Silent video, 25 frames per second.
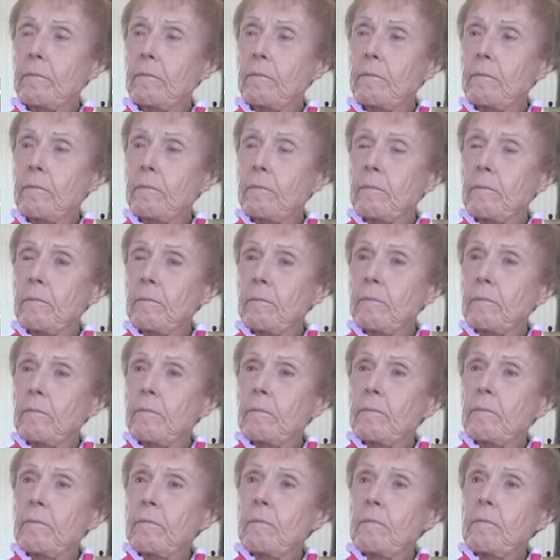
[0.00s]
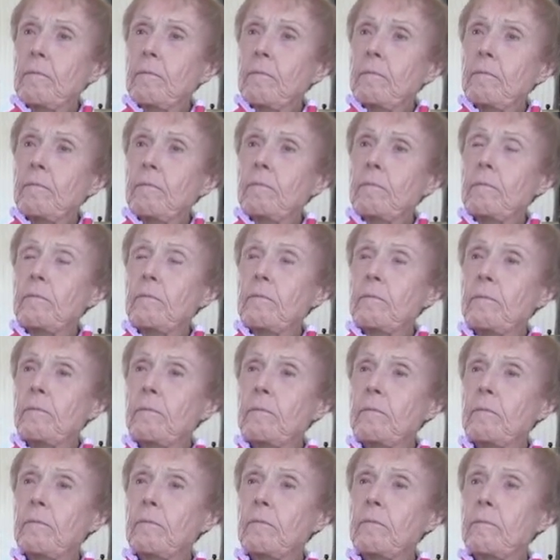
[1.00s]

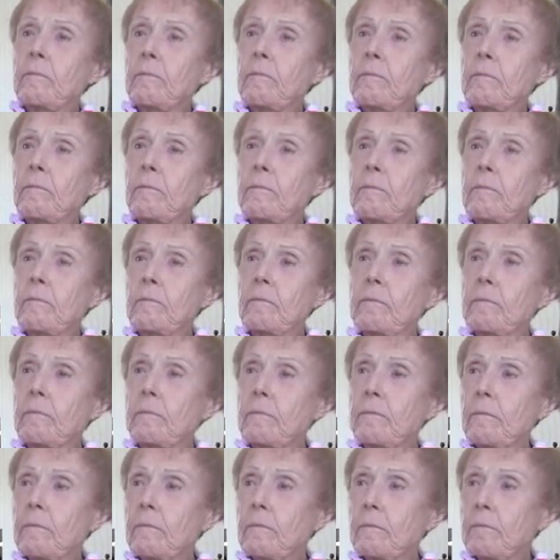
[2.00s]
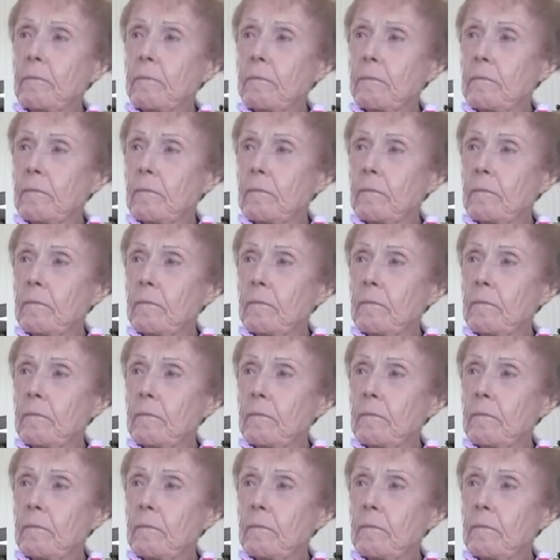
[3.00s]
No words are spoken by the person on screen.